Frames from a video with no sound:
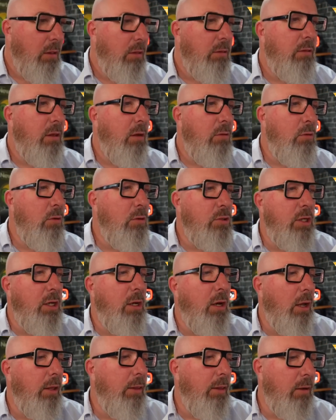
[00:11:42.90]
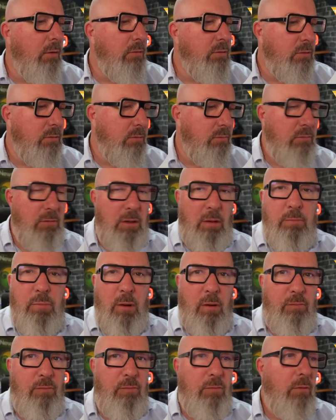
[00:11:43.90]
Don't usually like those
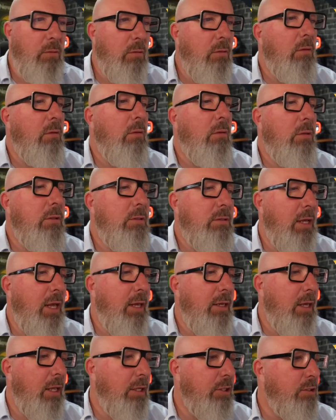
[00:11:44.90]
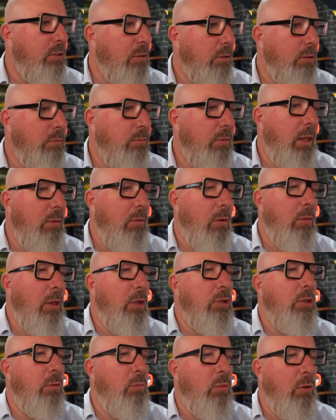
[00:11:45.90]
above staircase shots, but that one actually